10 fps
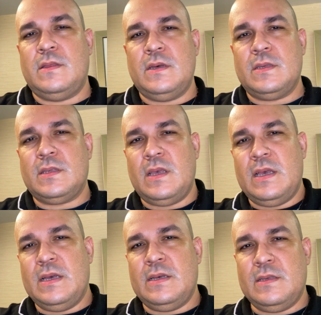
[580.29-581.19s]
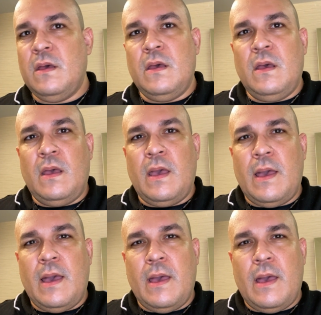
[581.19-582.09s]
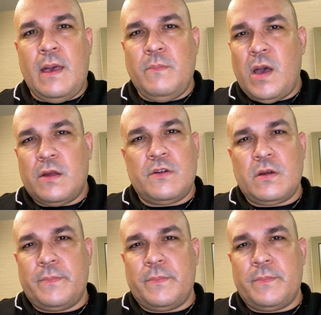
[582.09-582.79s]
This is a barrier